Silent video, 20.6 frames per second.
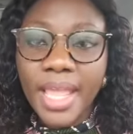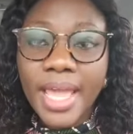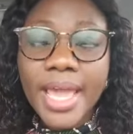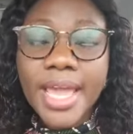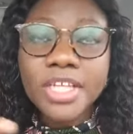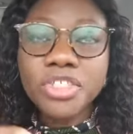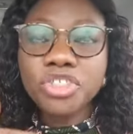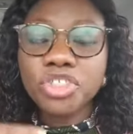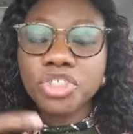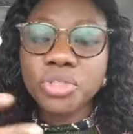
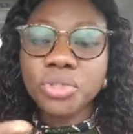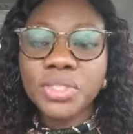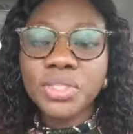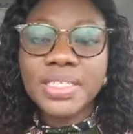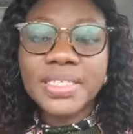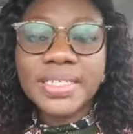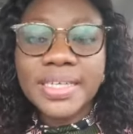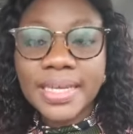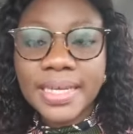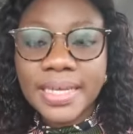NGO
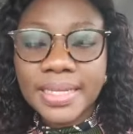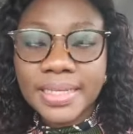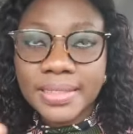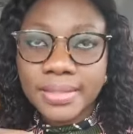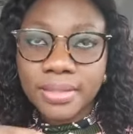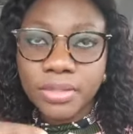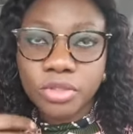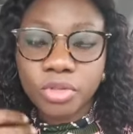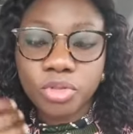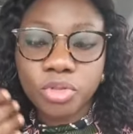
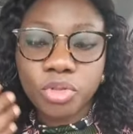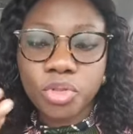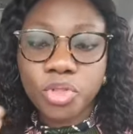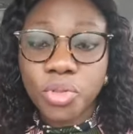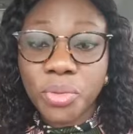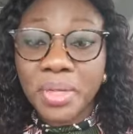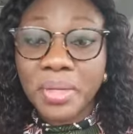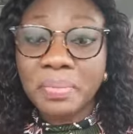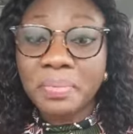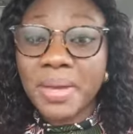leaders or
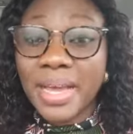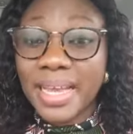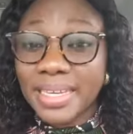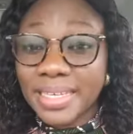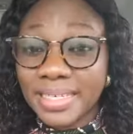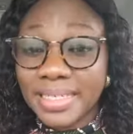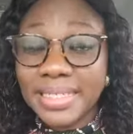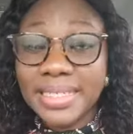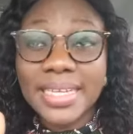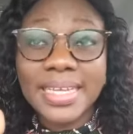social
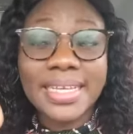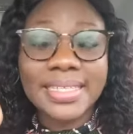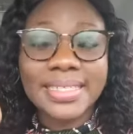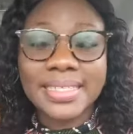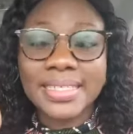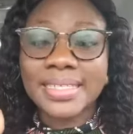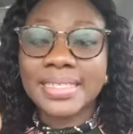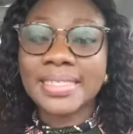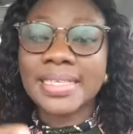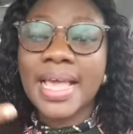impact leaders
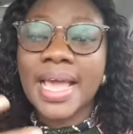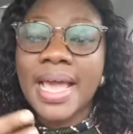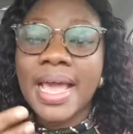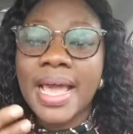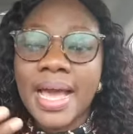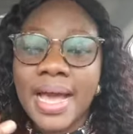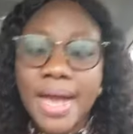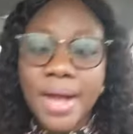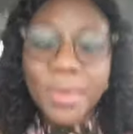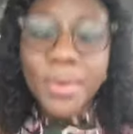is
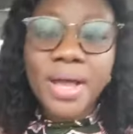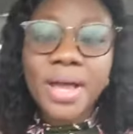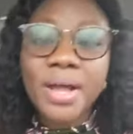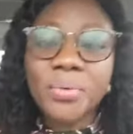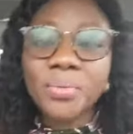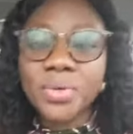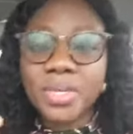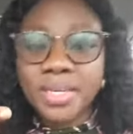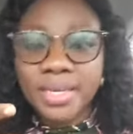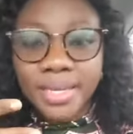how
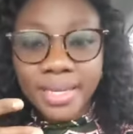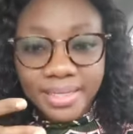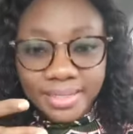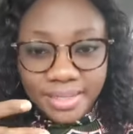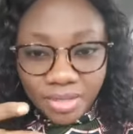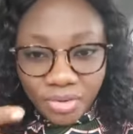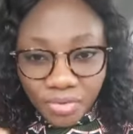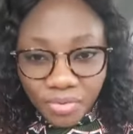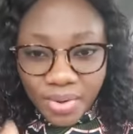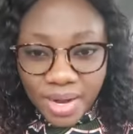can we
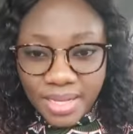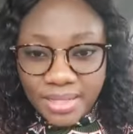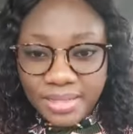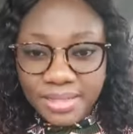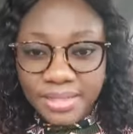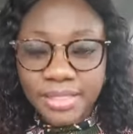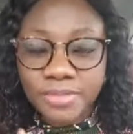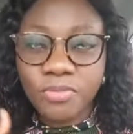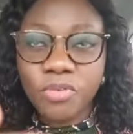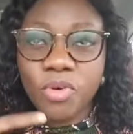get
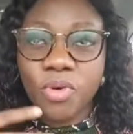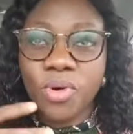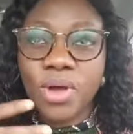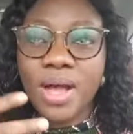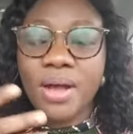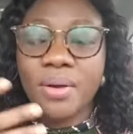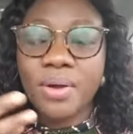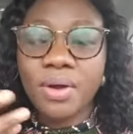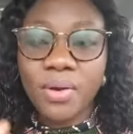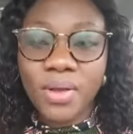grants for
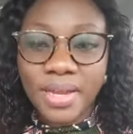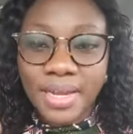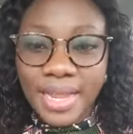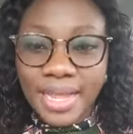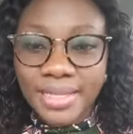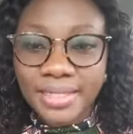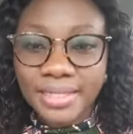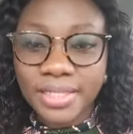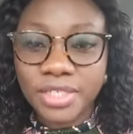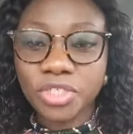our
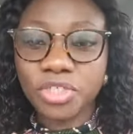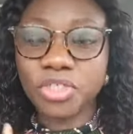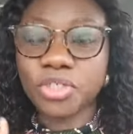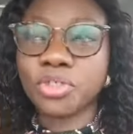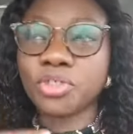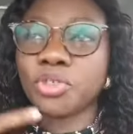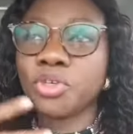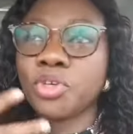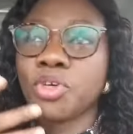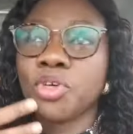
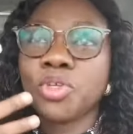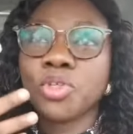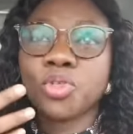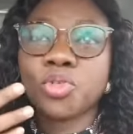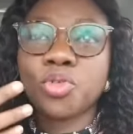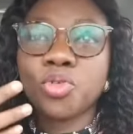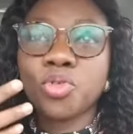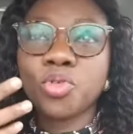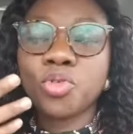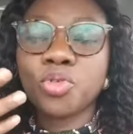organization?
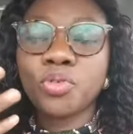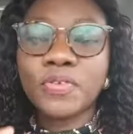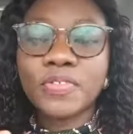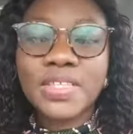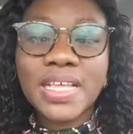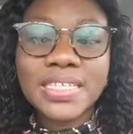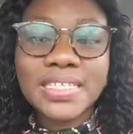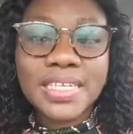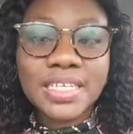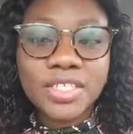So you've
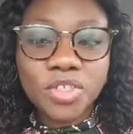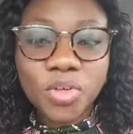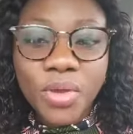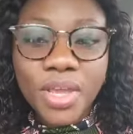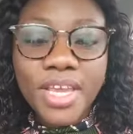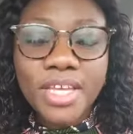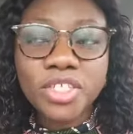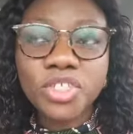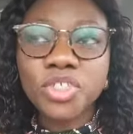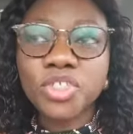started your
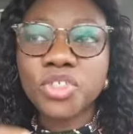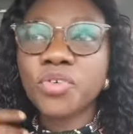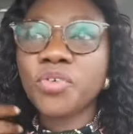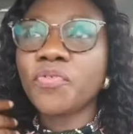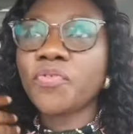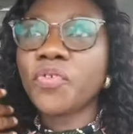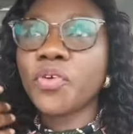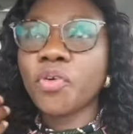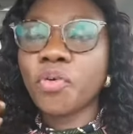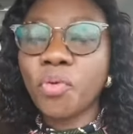
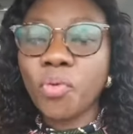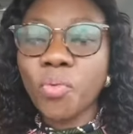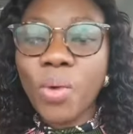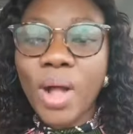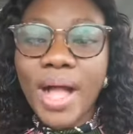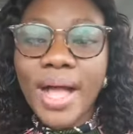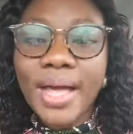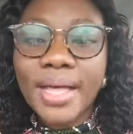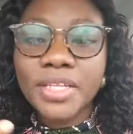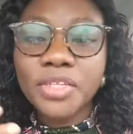NGO for a
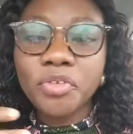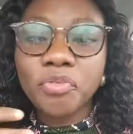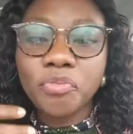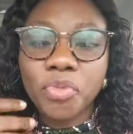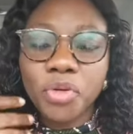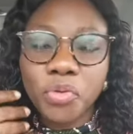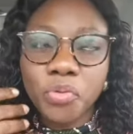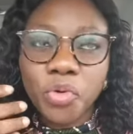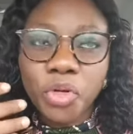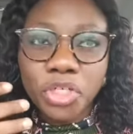while,
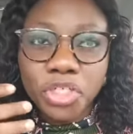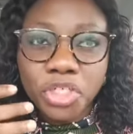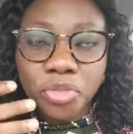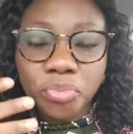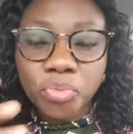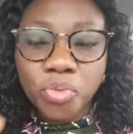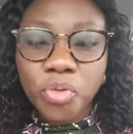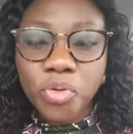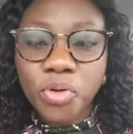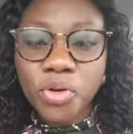you've been running
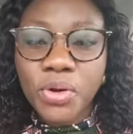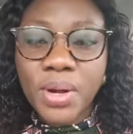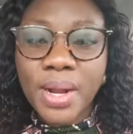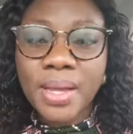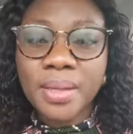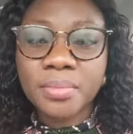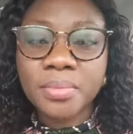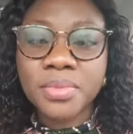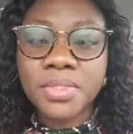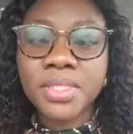
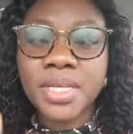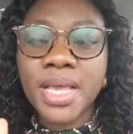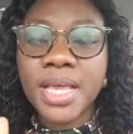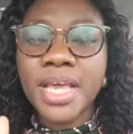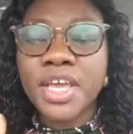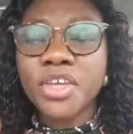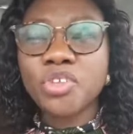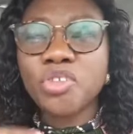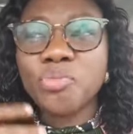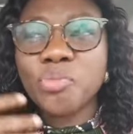programs,
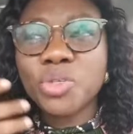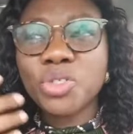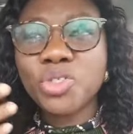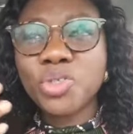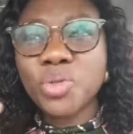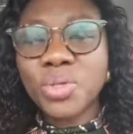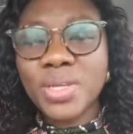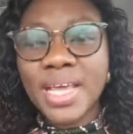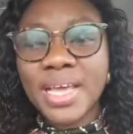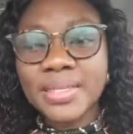you've been
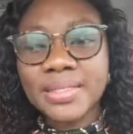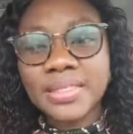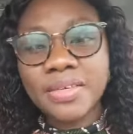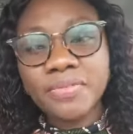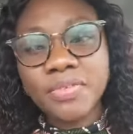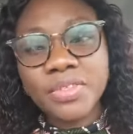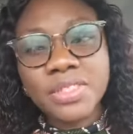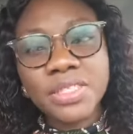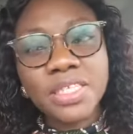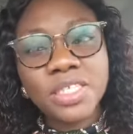doing
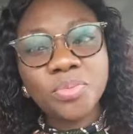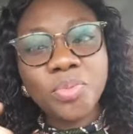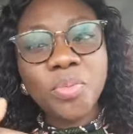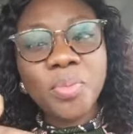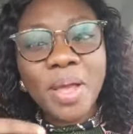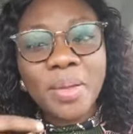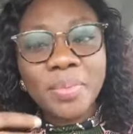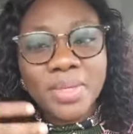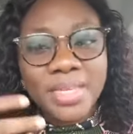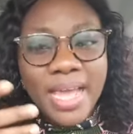activities
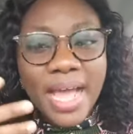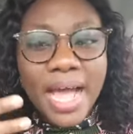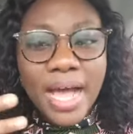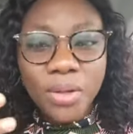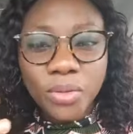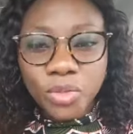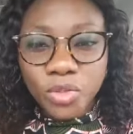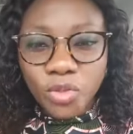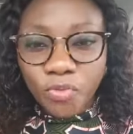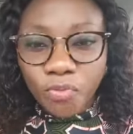probably
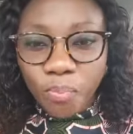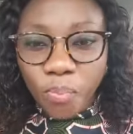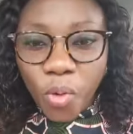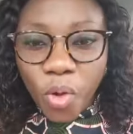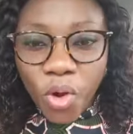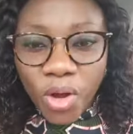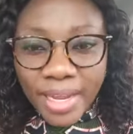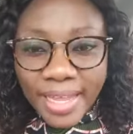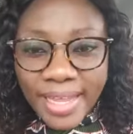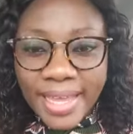out of
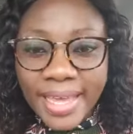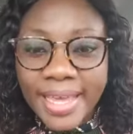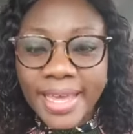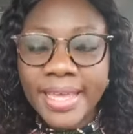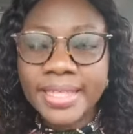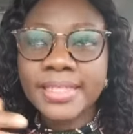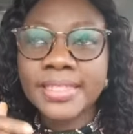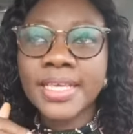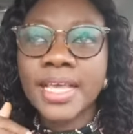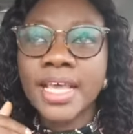
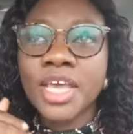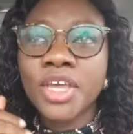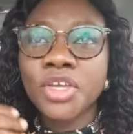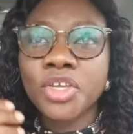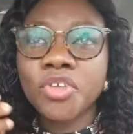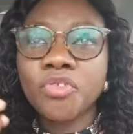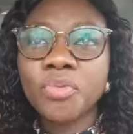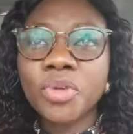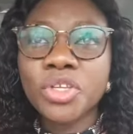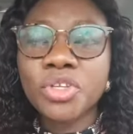pocket,
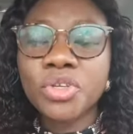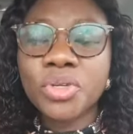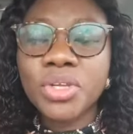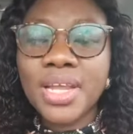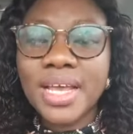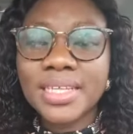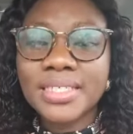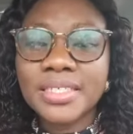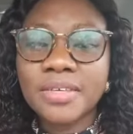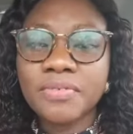you've been
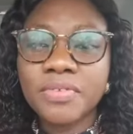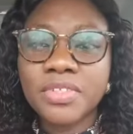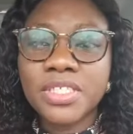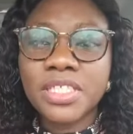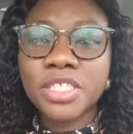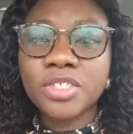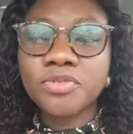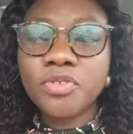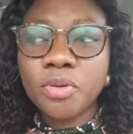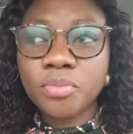doing
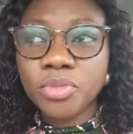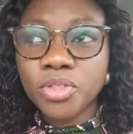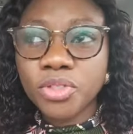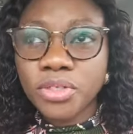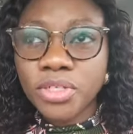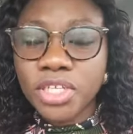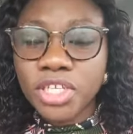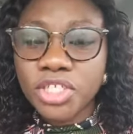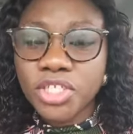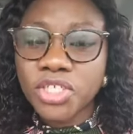activities from
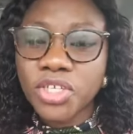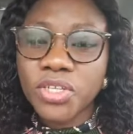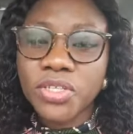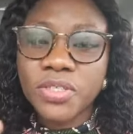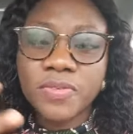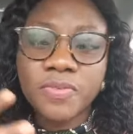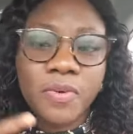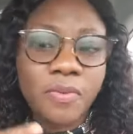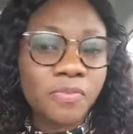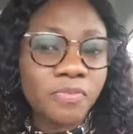
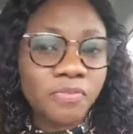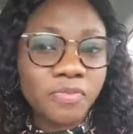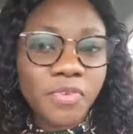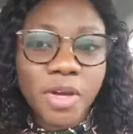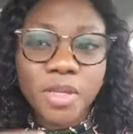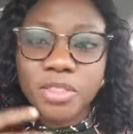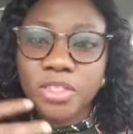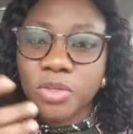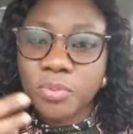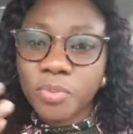donations from
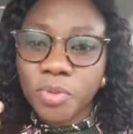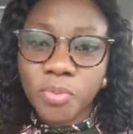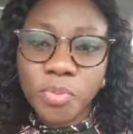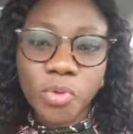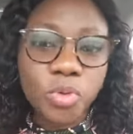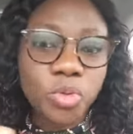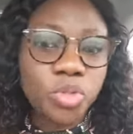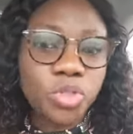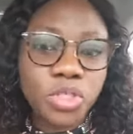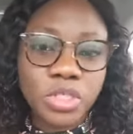friends or
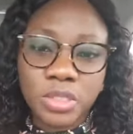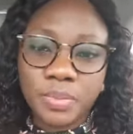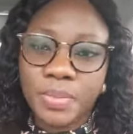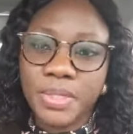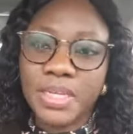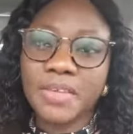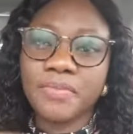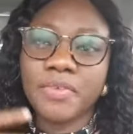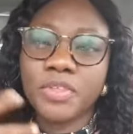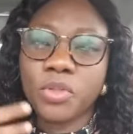people who just
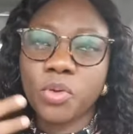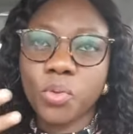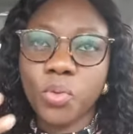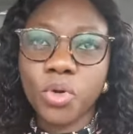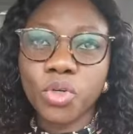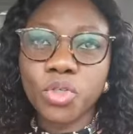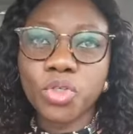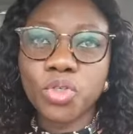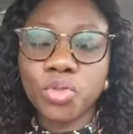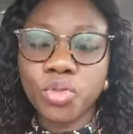believe in the
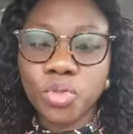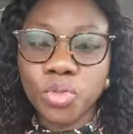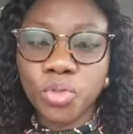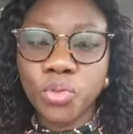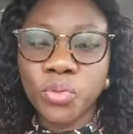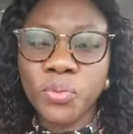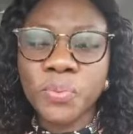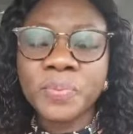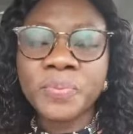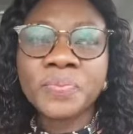work you
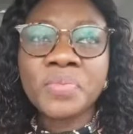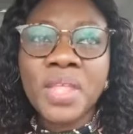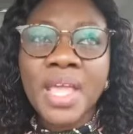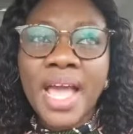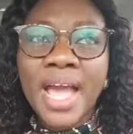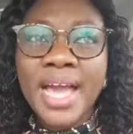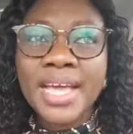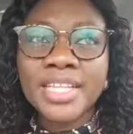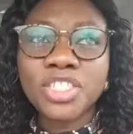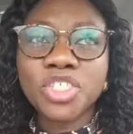do,
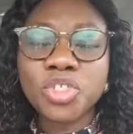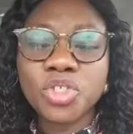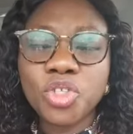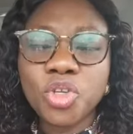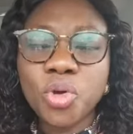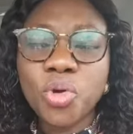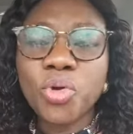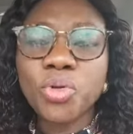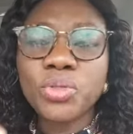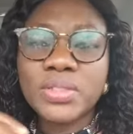and you
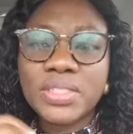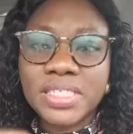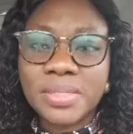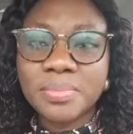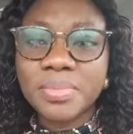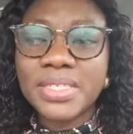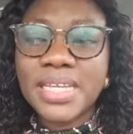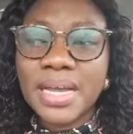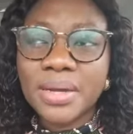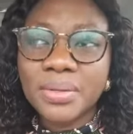know
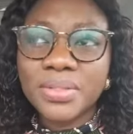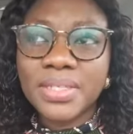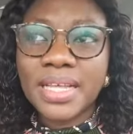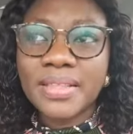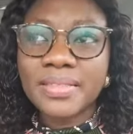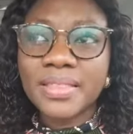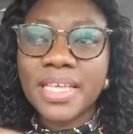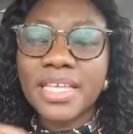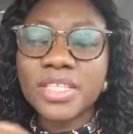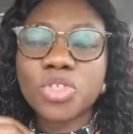deep down
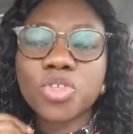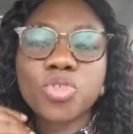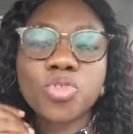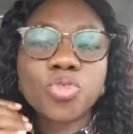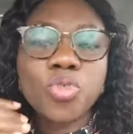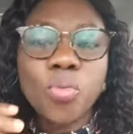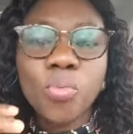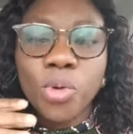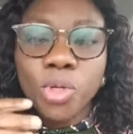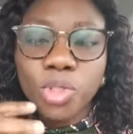that there's
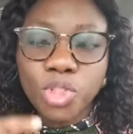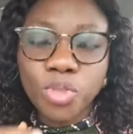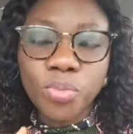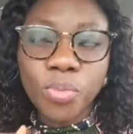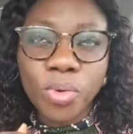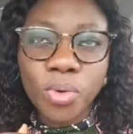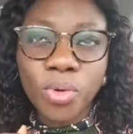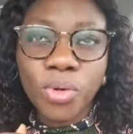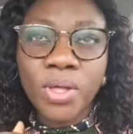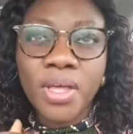so much
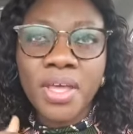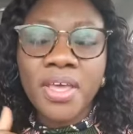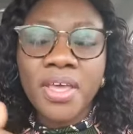more